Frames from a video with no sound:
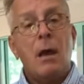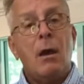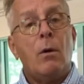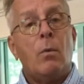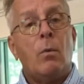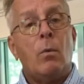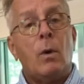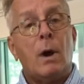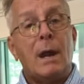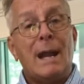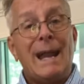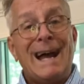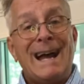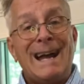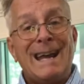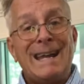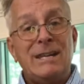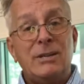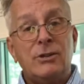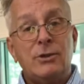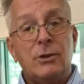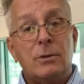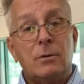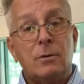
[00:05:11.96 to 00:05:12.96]
What I
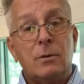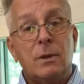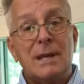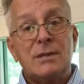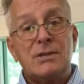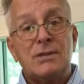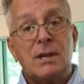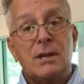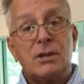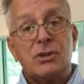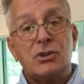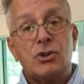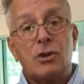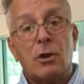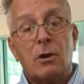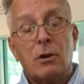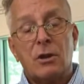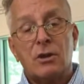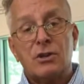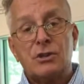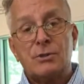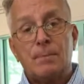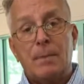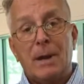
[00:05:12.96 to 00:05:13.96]
do is I
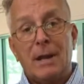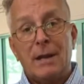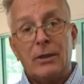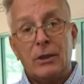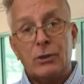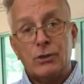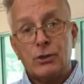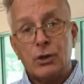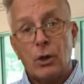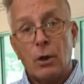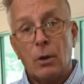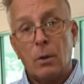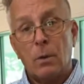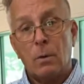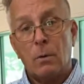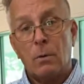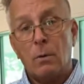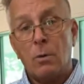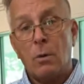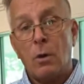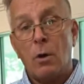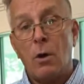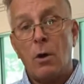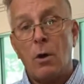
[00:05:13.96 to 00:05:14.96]
charge by the total
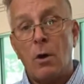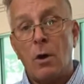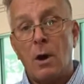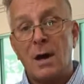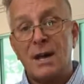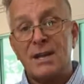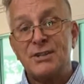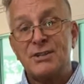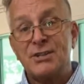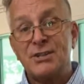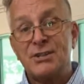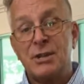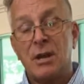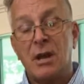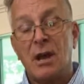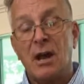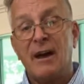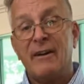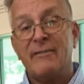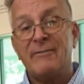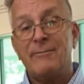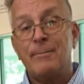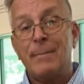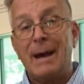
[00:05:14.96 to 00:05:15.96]
cost
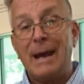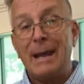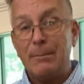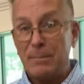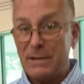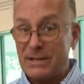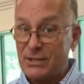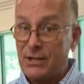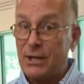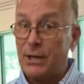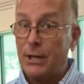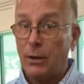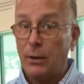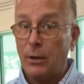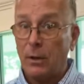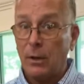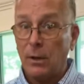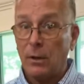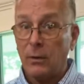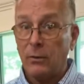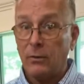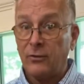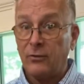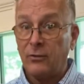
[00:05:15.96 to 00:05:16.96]
of my
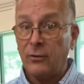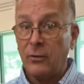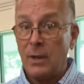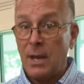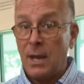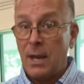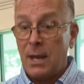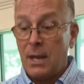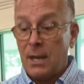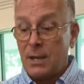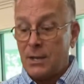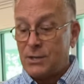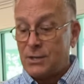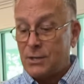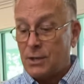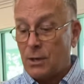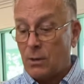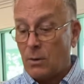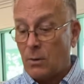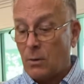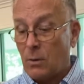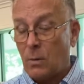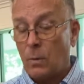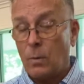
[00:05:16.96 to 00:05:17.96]
materials.
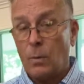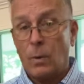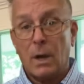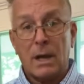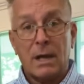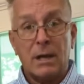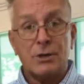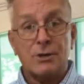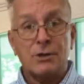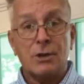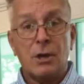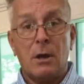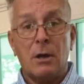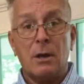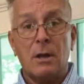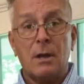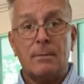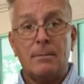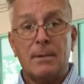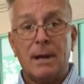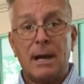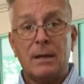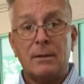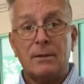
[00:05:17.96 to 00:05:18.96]
So we're going to talk
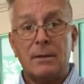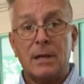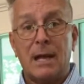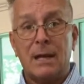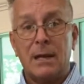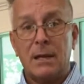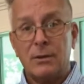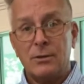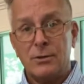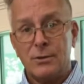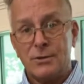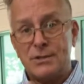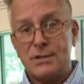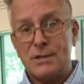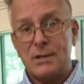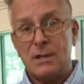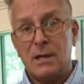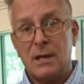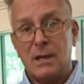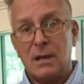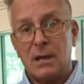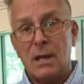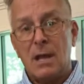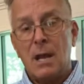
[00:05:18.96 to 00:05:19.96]
about that, and you'll see
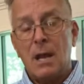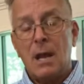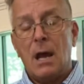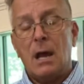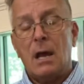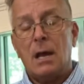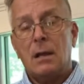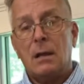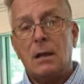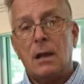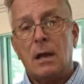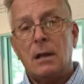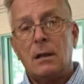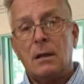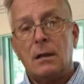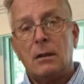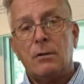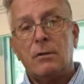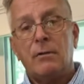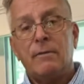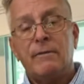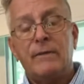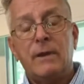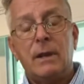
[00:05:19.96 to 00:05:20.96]
a
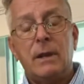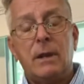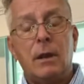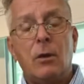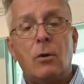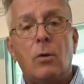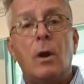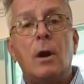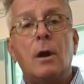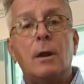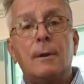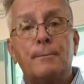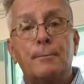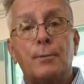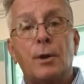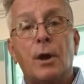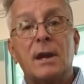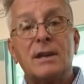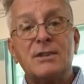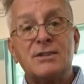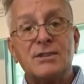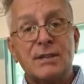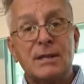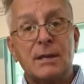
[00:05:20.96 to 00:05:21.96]
little video on
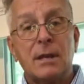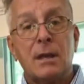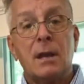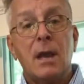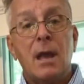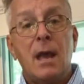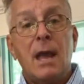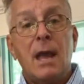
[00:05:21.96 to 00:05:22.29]
pricing,